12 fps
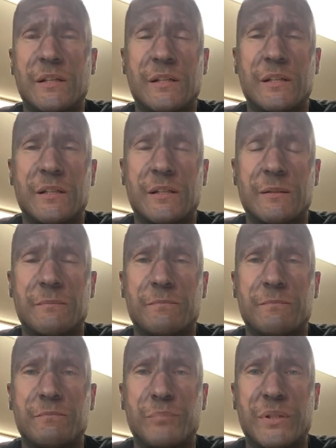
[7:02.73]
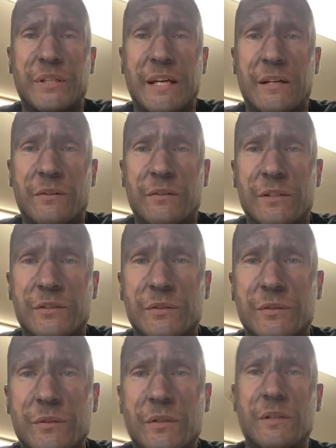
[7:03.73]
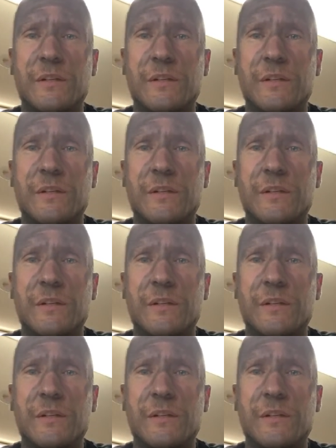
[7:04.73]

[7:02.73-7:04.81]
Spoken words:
Put that out there too.